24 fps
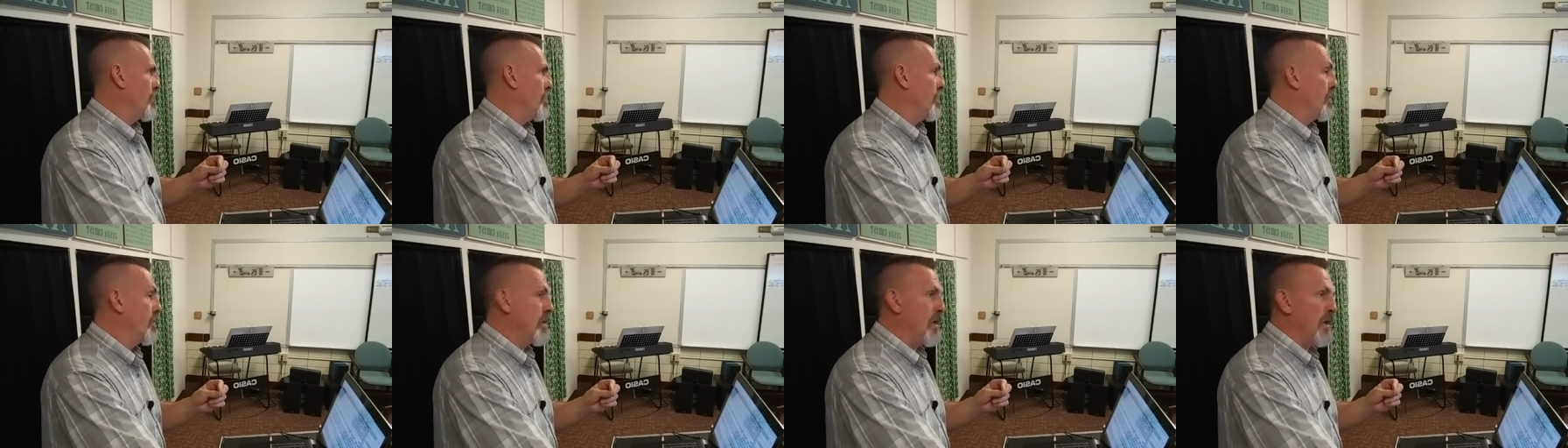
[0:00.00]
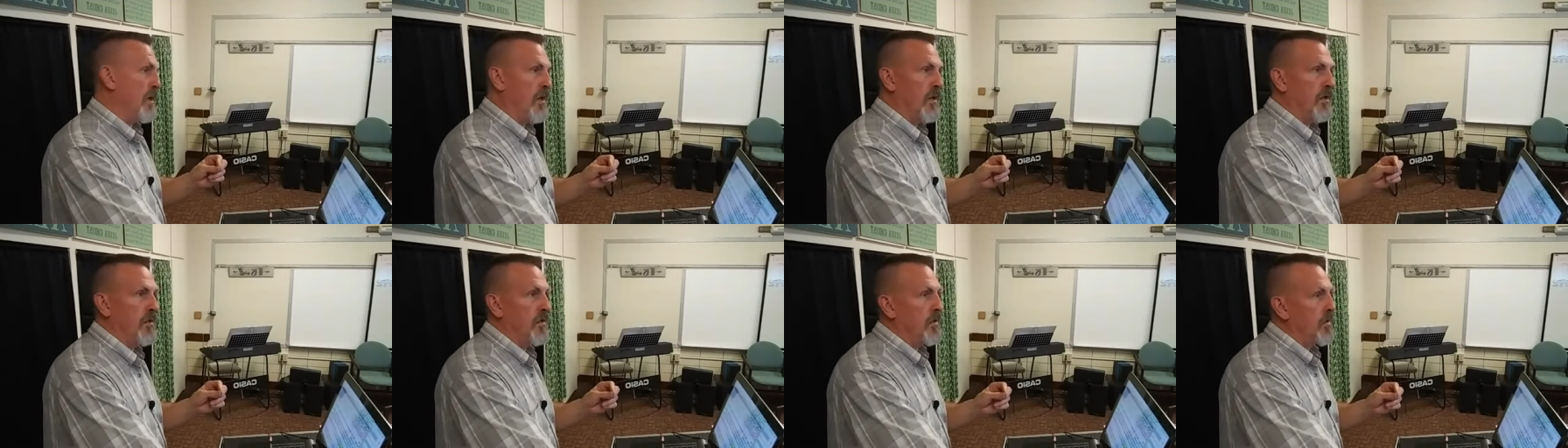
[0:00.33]
You
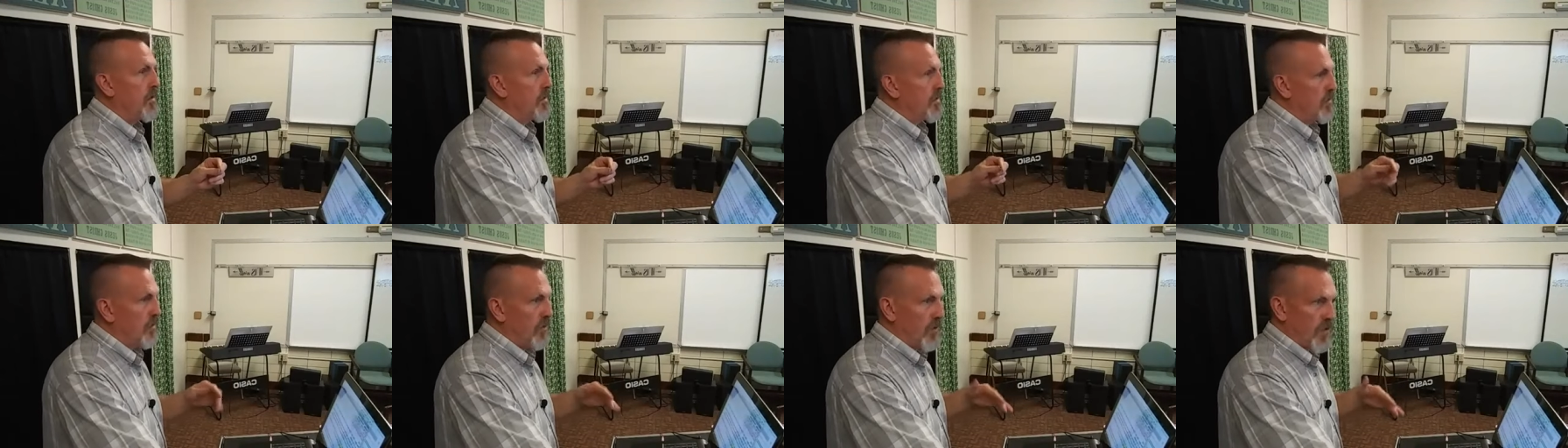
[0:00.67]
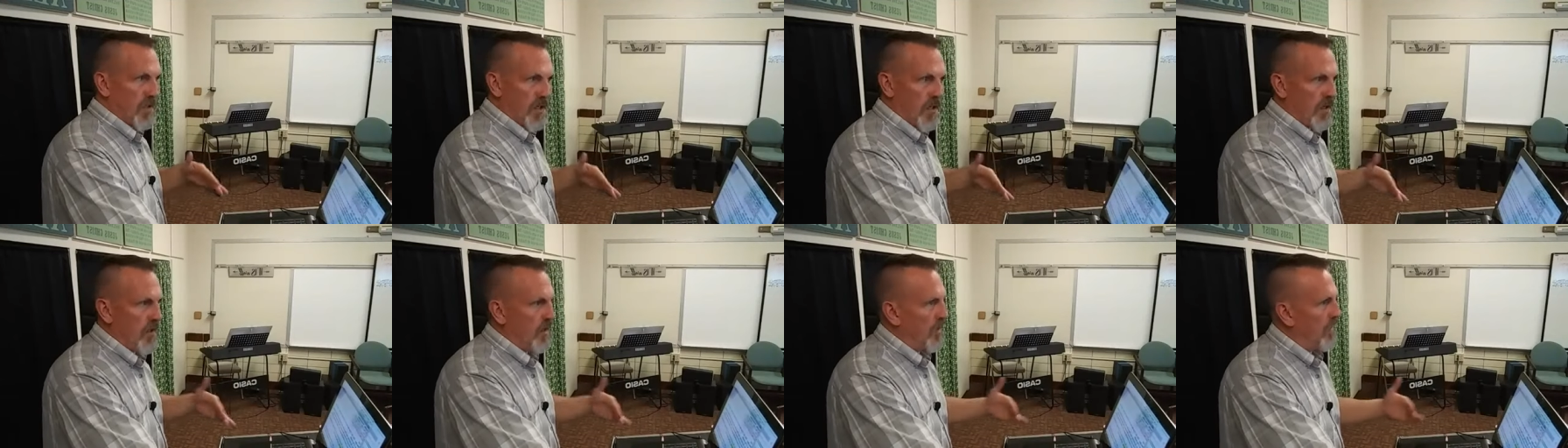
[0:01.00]
can't
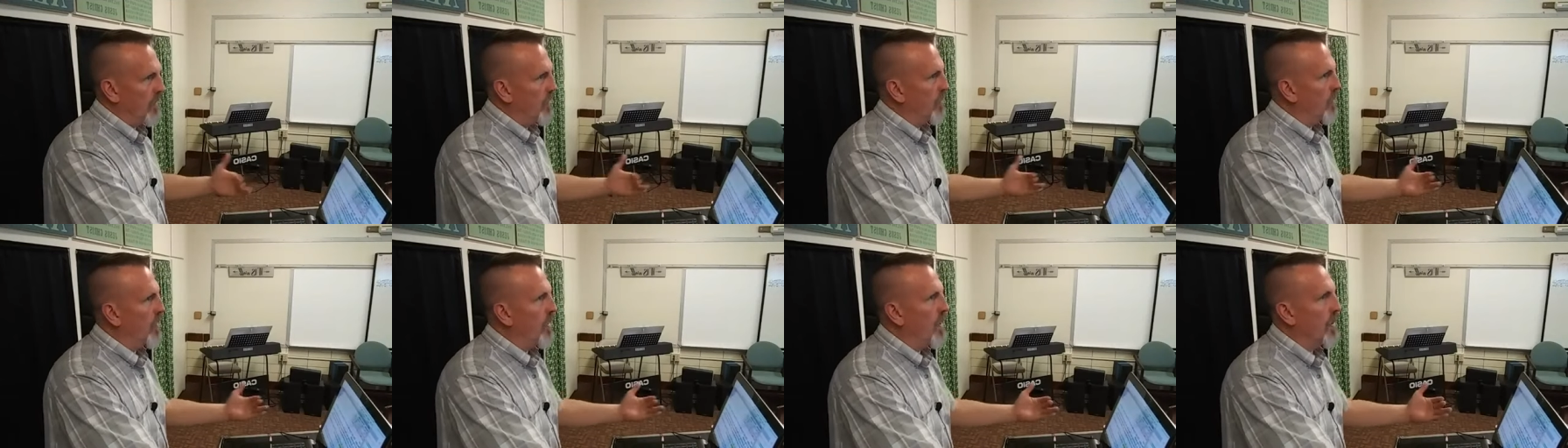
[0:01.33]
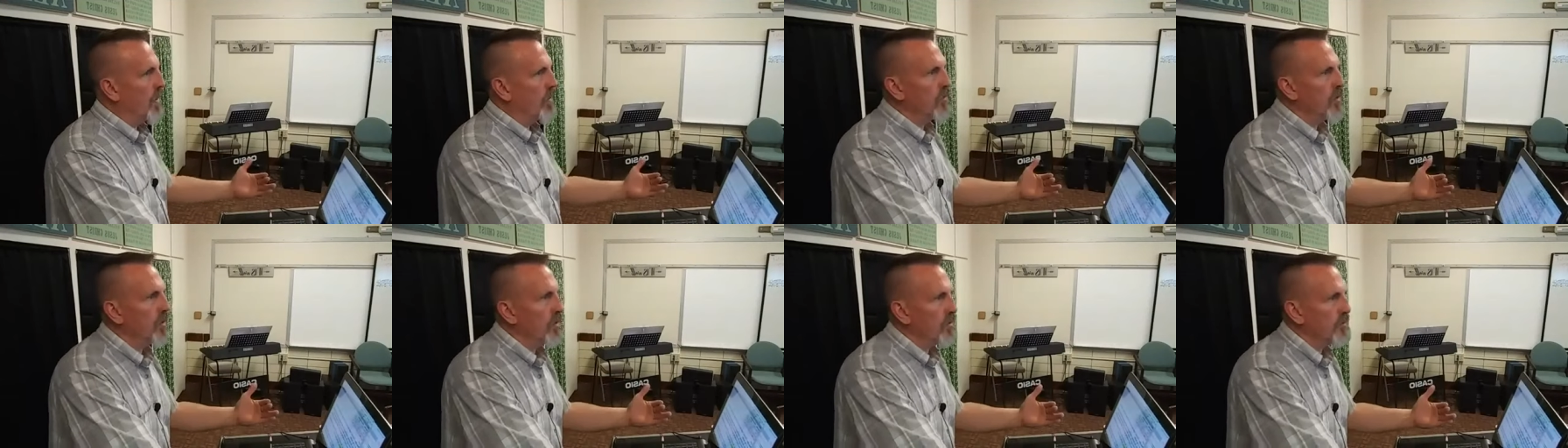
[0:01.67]
get
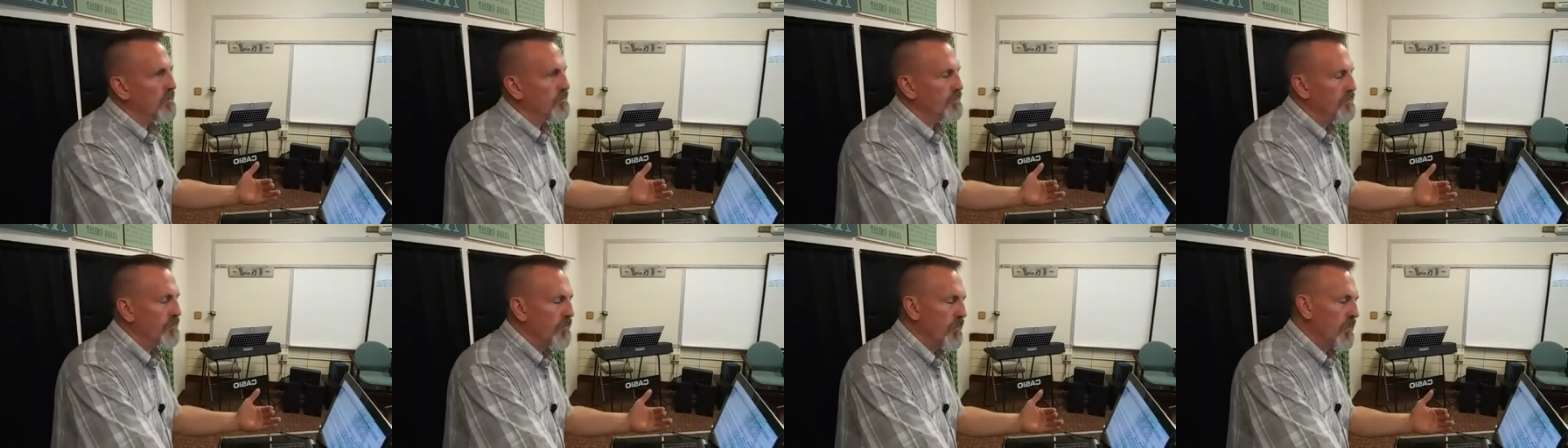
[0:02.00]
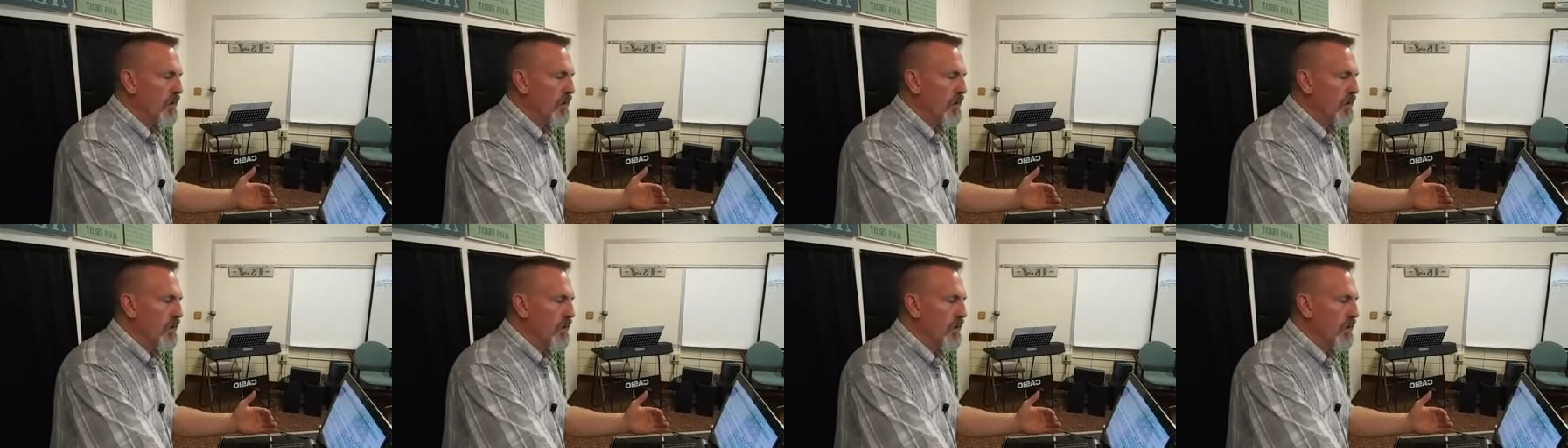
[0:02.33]
around it.